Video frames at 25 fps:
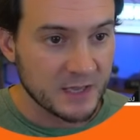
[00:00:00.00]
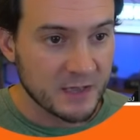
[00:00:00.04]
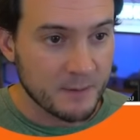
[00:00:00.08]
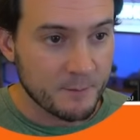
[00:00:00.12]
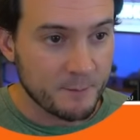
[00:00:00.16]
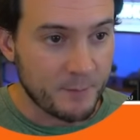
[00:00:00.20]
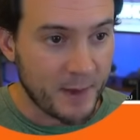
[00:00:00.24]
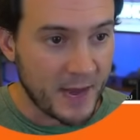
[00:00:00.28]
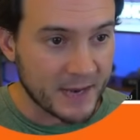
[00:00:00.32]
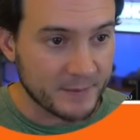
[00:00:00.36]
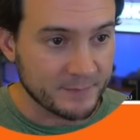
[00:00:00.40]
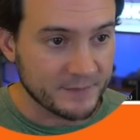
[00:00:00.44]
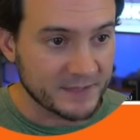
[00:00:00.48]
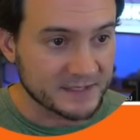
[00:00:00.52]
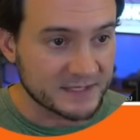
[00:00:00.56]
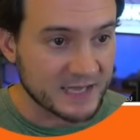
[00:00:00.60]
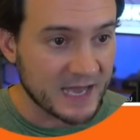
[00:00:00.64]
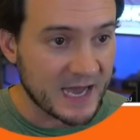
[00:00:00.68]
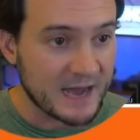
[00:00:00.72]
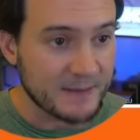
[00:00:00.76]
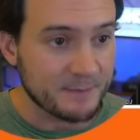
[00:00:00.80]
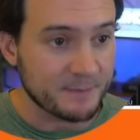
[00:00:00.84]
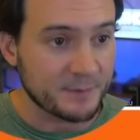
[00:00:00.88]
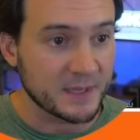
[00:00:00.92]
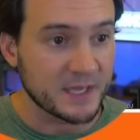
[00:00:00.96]
bottom to
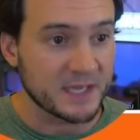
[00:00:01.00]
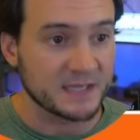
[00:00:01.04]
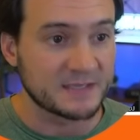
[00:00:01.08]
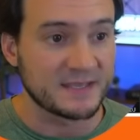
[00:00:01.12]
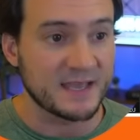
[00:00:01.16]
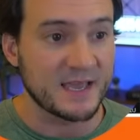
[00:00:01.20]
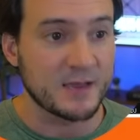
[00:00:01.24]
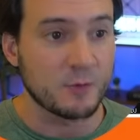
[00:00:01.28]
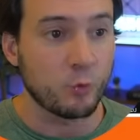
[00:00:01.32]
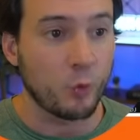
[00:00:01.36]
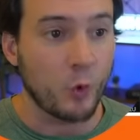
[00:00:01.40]
top, it's a